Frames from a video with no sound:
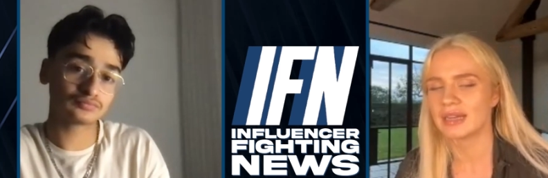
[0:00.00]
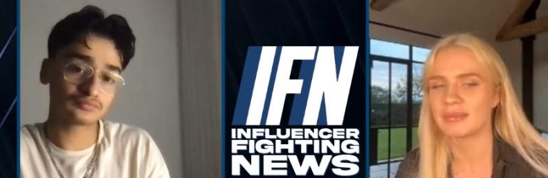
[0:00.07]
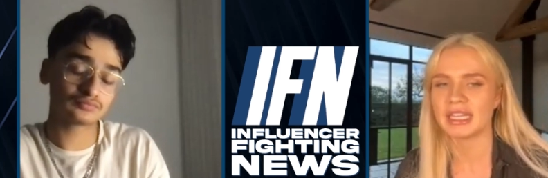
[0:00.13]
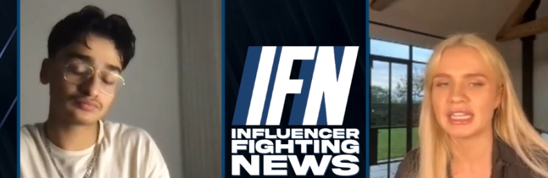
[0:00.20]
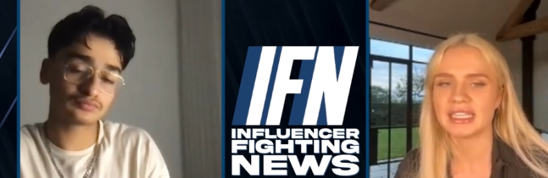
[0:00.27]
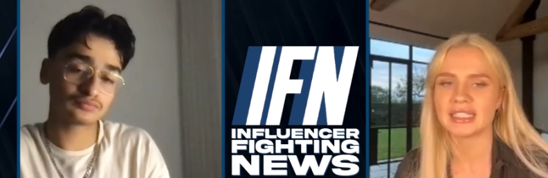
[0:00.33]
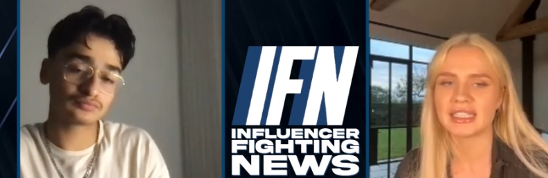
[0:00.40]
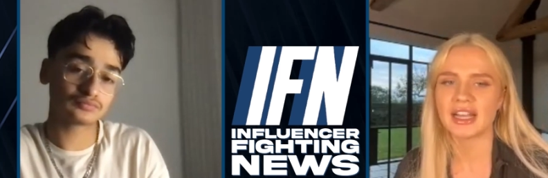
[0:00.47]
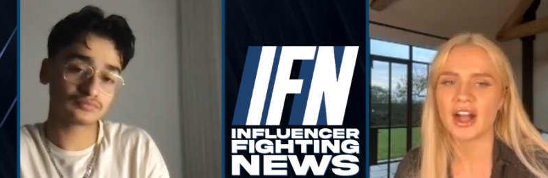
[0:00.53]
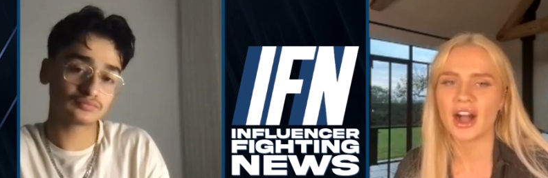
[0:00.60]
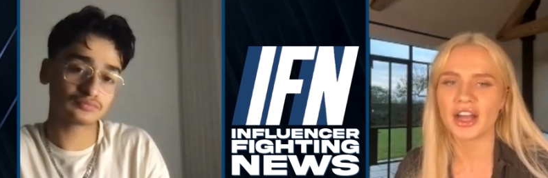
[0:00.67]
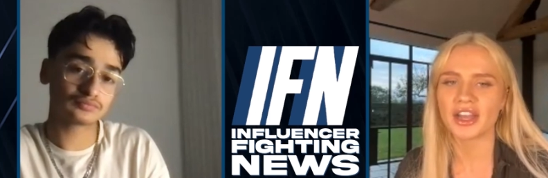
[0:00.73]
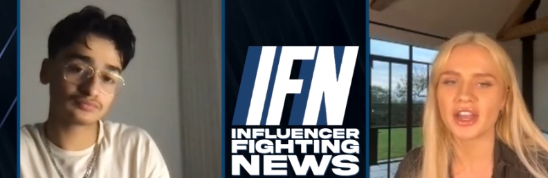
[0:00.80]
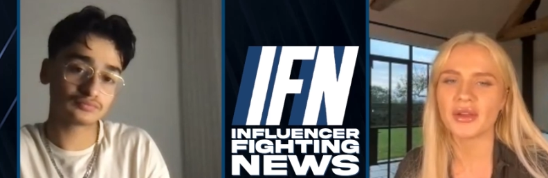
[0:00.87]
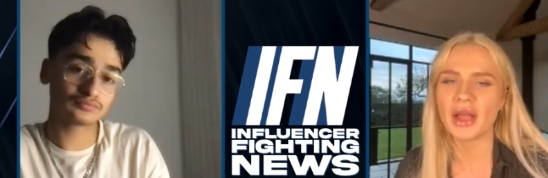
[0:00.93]
Speaker 1: I mean,
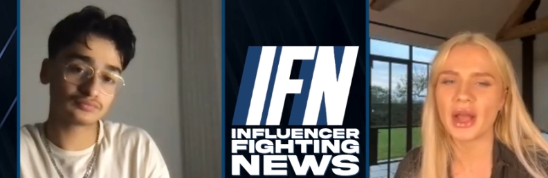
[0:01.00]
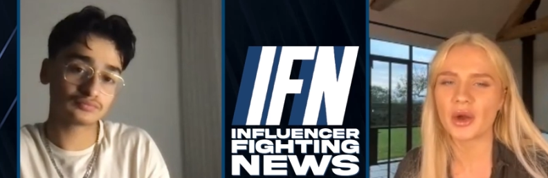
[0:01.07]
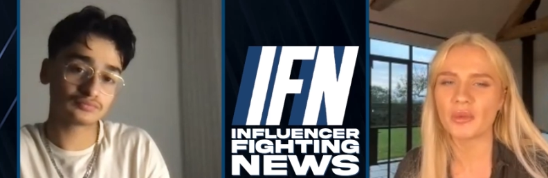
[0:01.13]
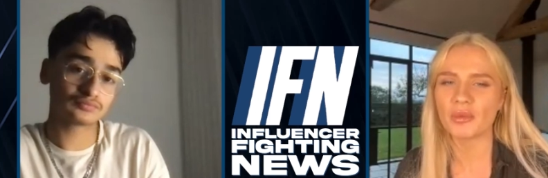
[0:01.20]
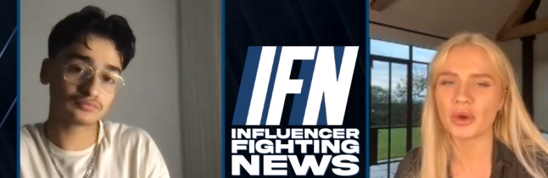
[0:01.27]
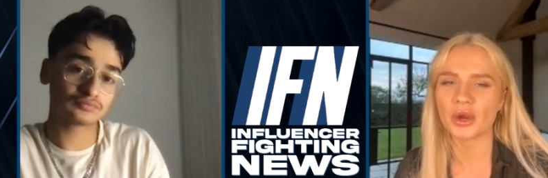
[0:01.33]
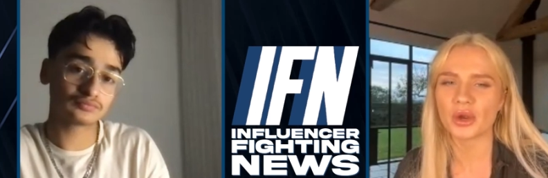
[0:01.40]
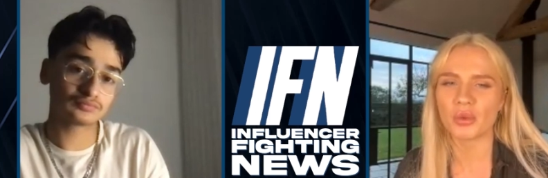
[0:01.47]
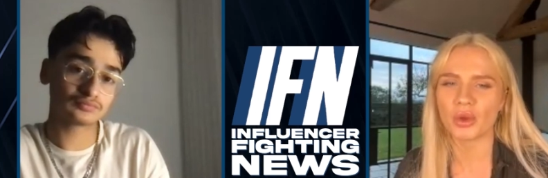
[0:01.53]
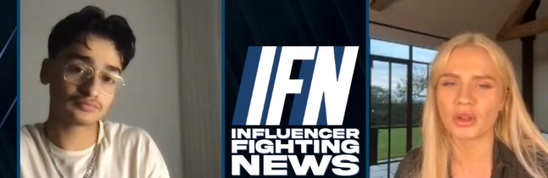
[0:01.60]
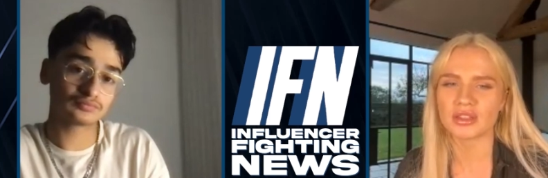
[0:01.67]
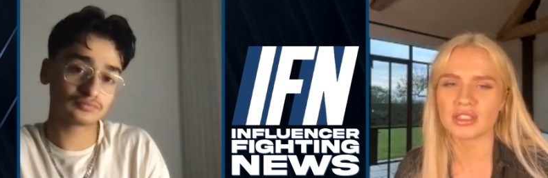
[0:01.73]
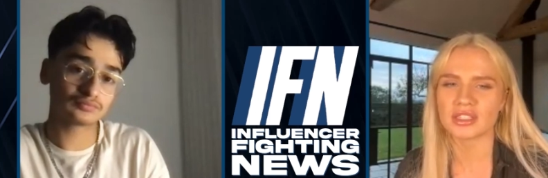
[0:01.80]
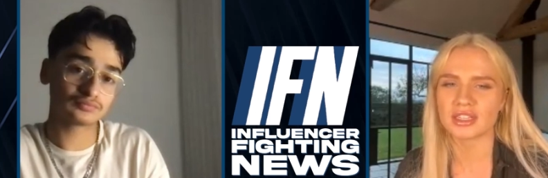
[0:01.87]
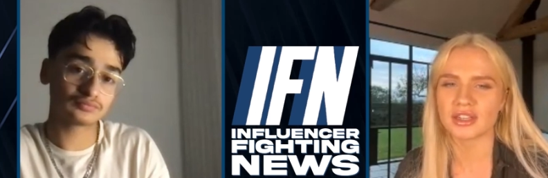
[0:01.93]
I know Elle Brooke
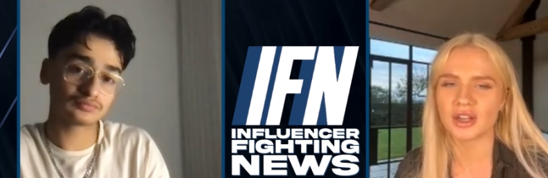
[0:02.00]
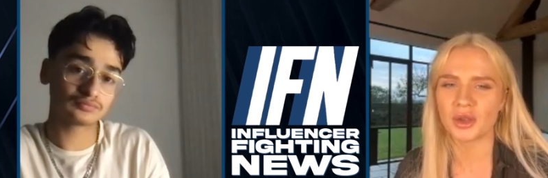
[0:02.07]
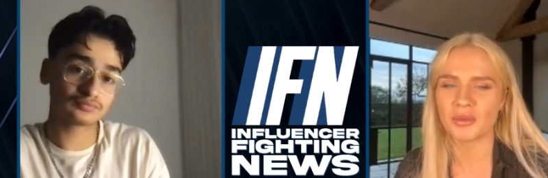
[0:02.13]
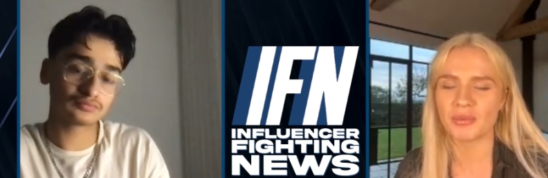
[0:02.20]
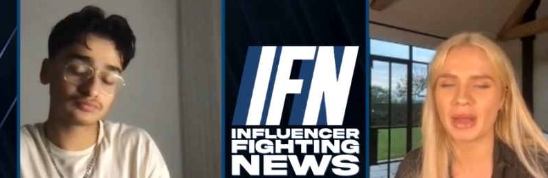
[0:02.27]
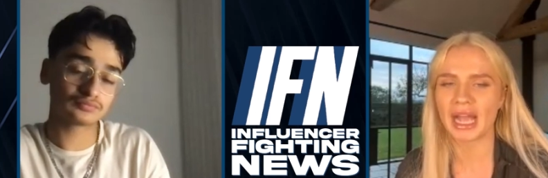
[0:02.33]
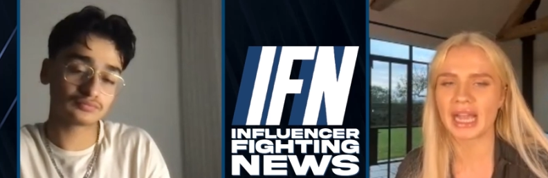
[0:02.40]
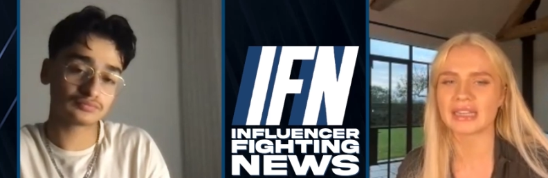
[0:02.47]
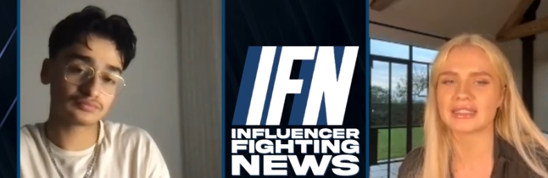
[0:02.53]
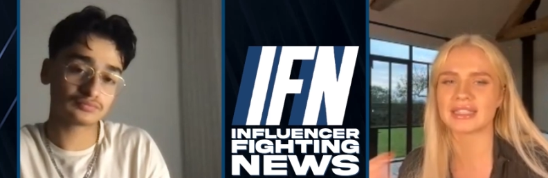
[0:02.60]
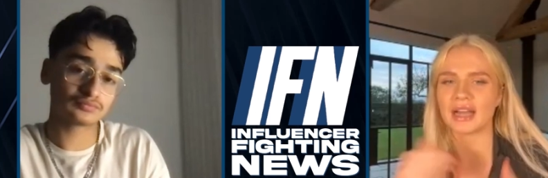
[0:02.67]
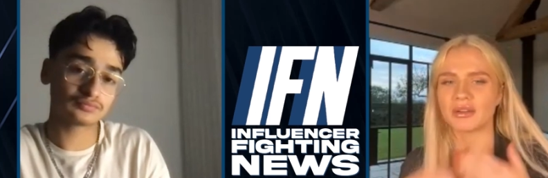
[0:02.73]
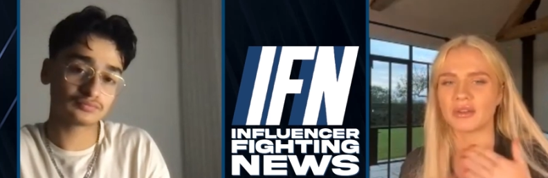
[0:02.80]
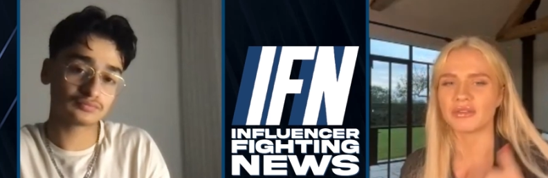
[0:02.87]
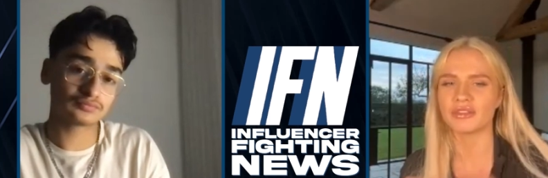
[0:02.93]
wants to go back
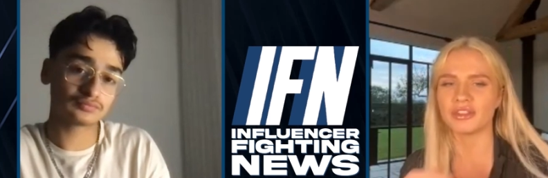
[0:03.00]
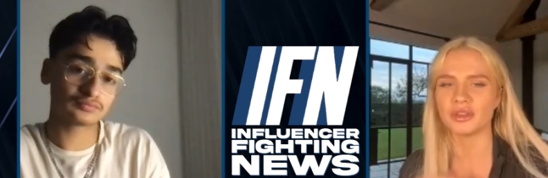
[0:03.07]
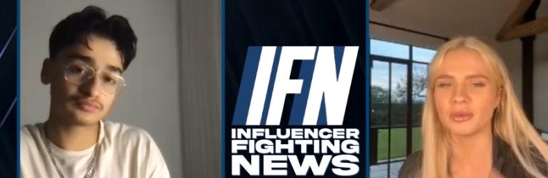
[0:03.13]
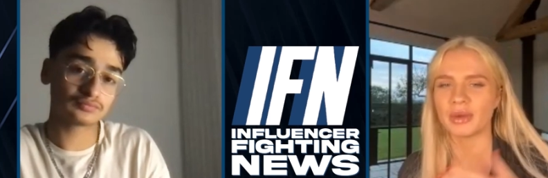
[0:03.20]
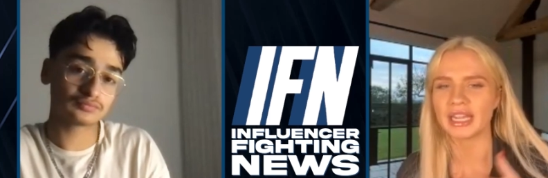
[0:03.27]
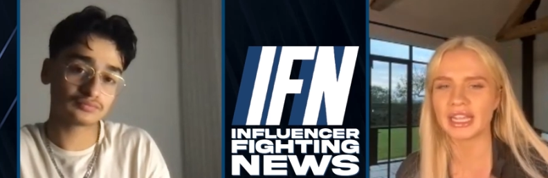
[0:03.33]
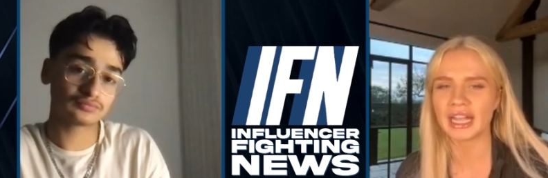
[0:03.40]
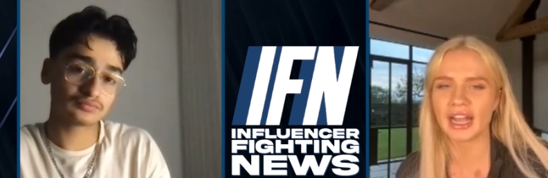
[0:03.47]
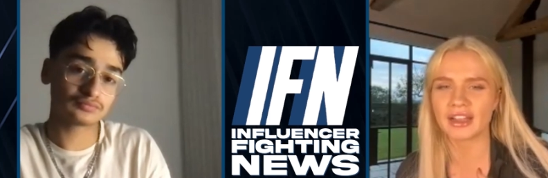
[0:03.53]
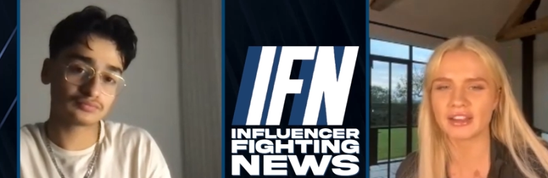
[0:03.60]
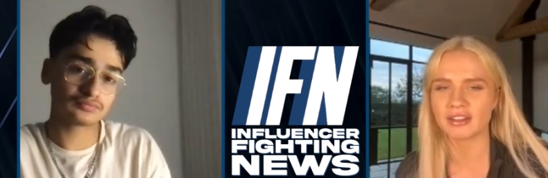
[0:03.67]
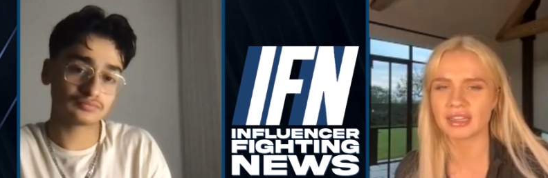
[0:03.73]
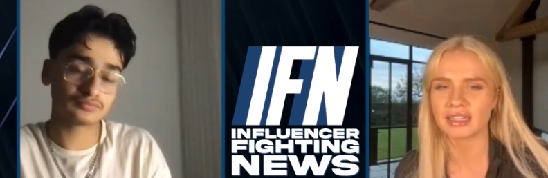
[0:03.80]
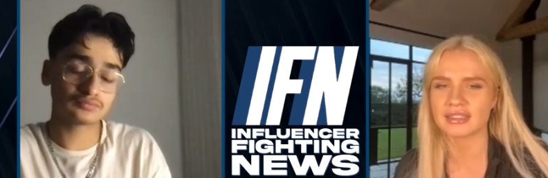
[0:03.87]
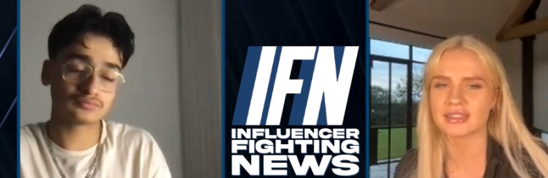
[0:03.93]
down a few weight
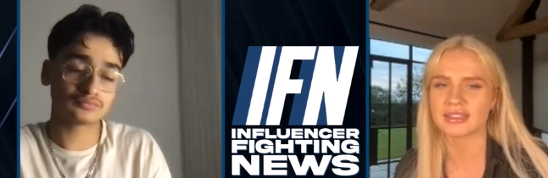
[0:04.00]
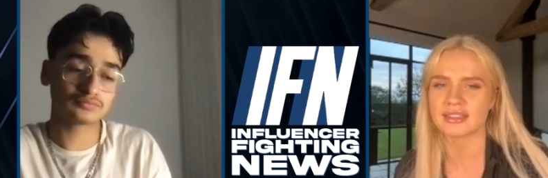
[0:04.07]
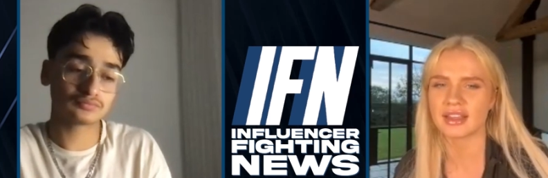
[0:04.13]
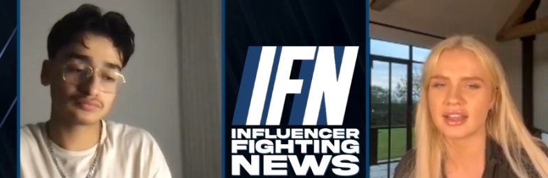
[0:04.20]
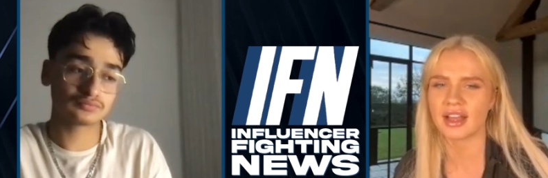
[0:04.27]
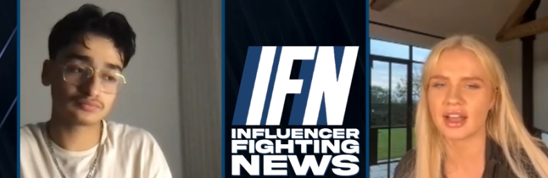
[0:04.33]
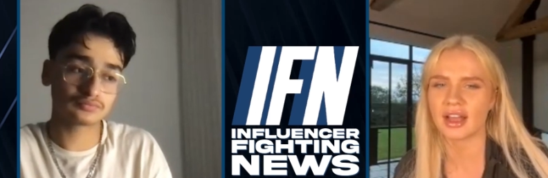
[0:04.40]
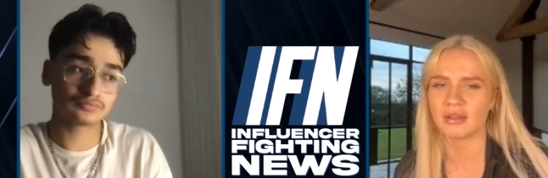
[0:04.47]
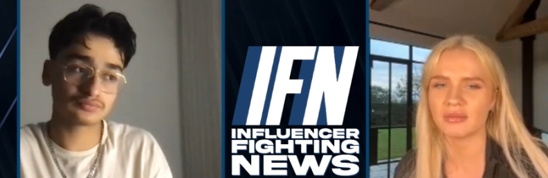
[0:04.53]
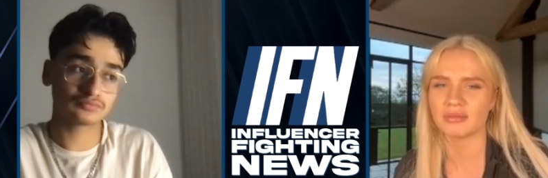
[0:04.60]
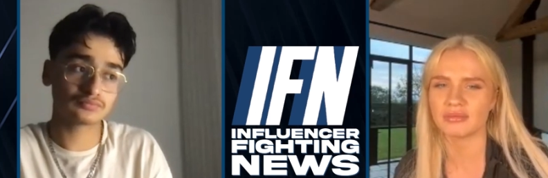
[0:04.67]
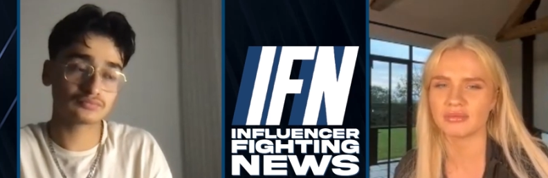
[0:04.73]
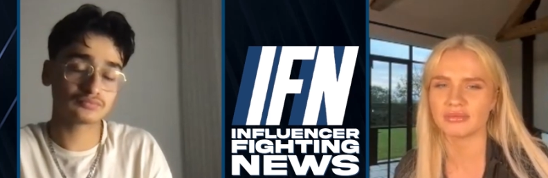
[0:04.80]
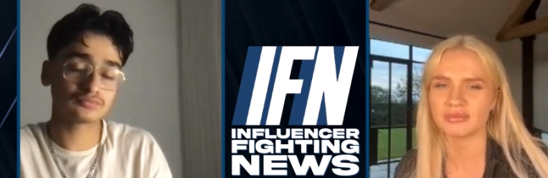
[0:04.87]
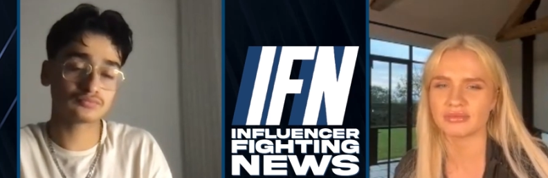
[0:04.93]
categories
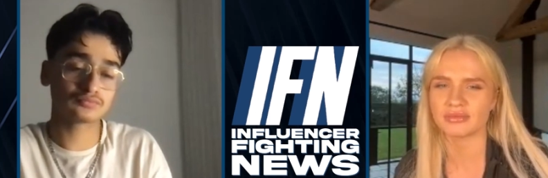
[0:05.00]
um